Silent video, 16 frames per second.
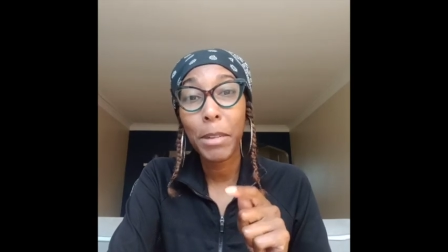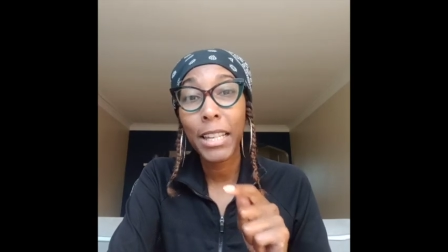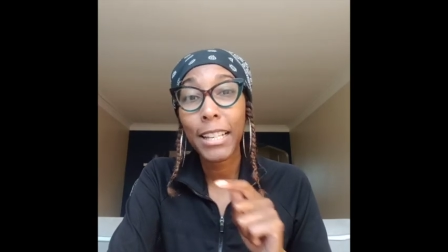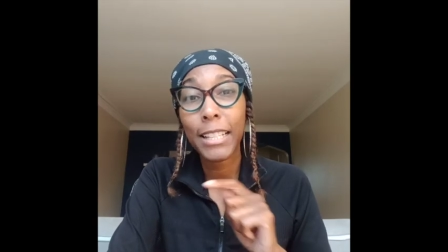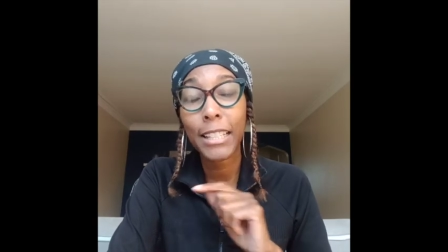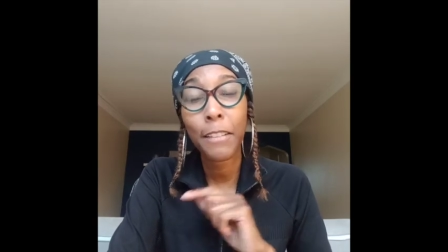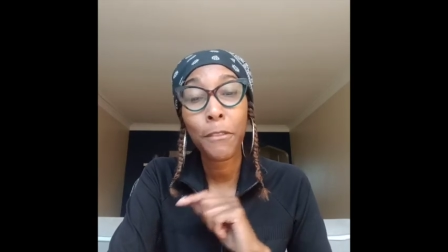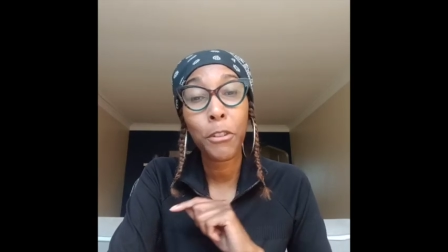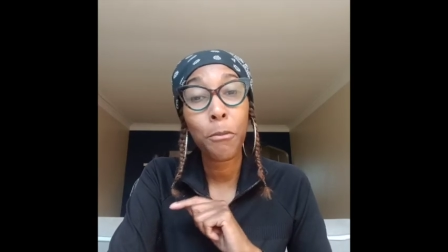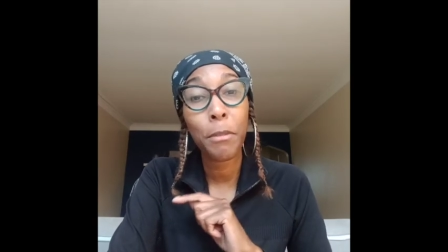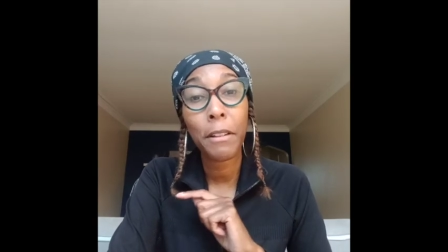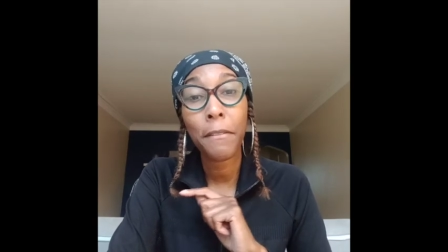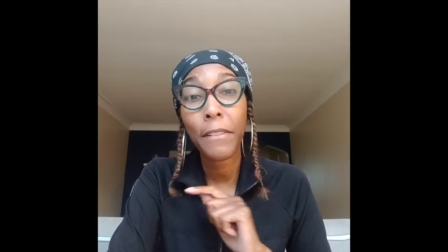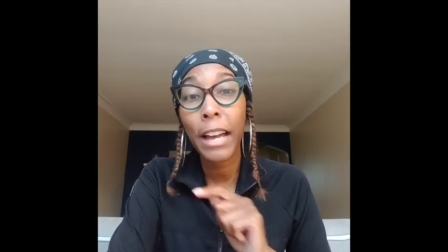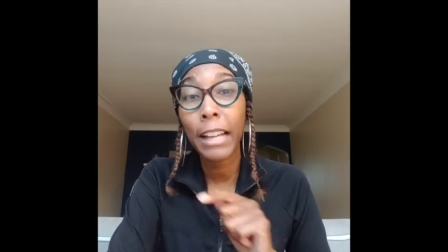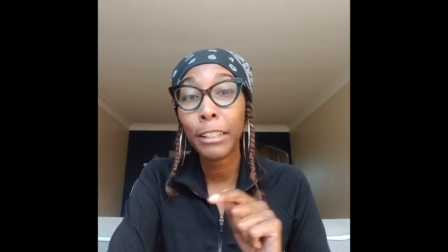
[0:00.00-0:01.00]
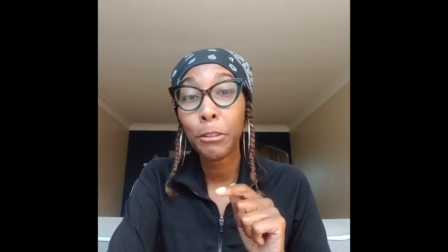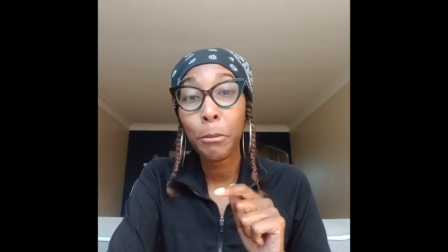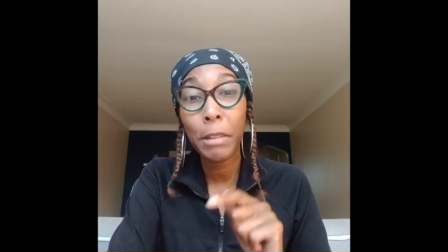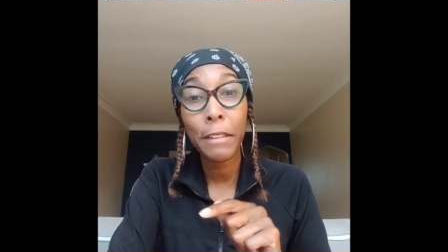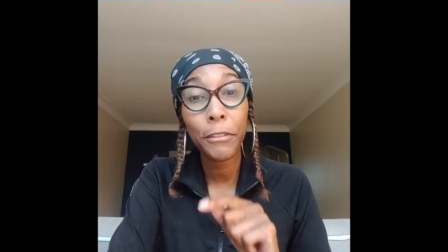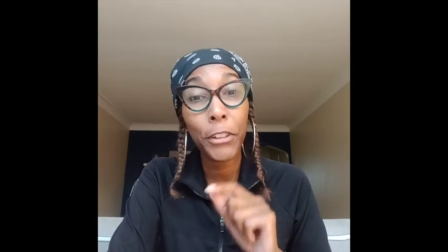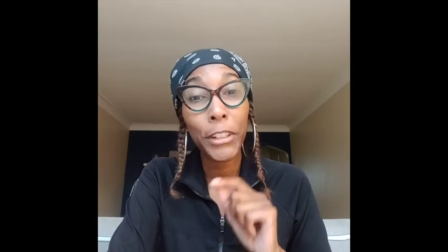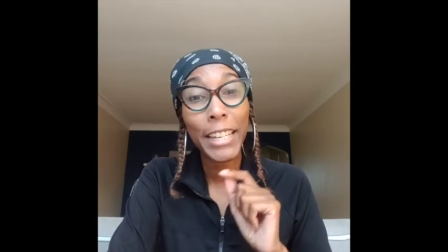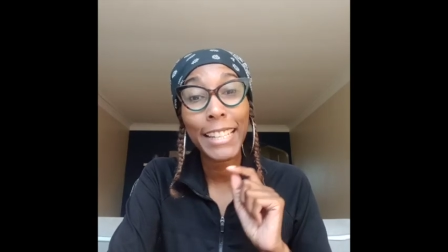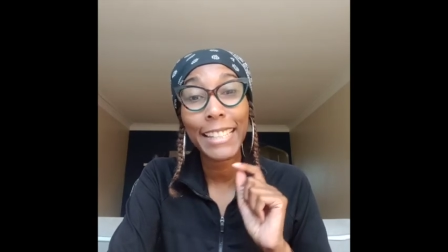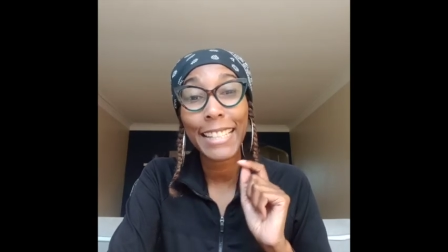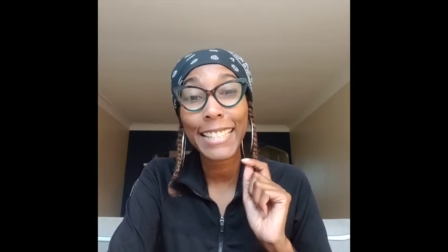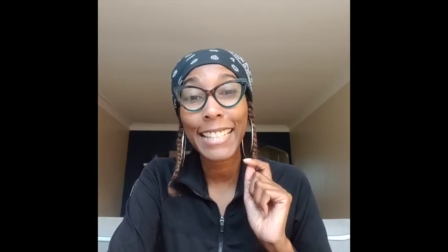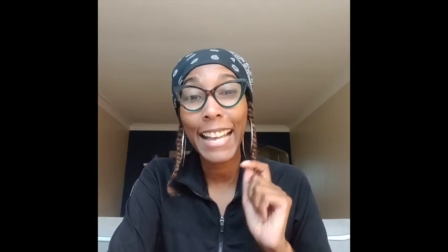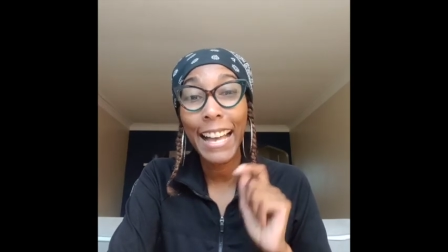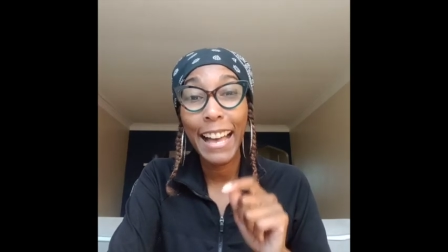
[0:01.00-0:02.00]
Because if you've been following me for
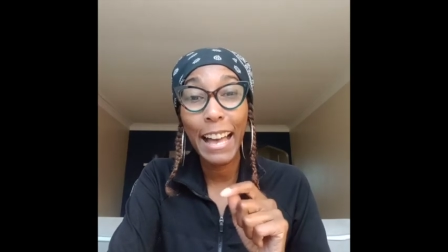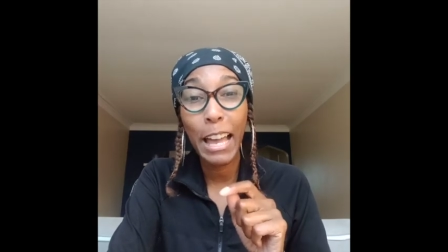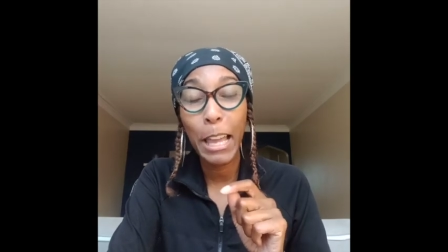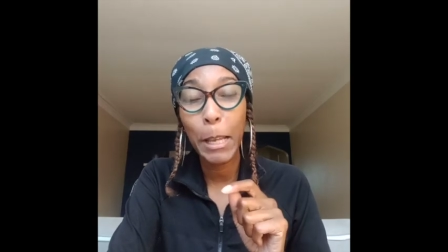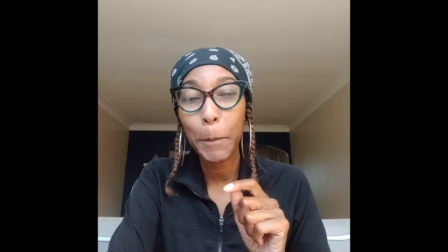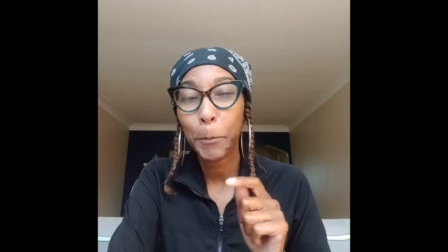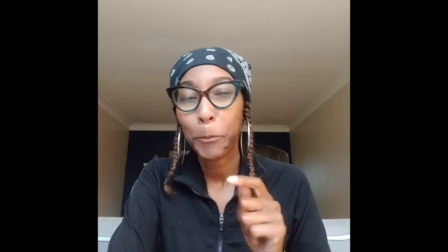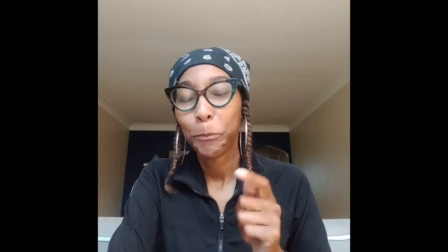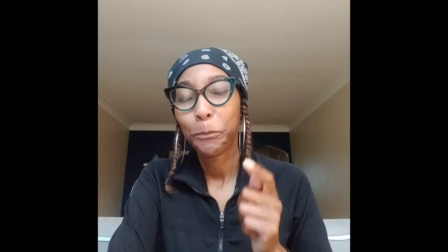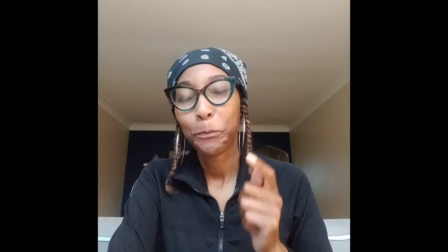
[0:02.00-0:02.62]
any time,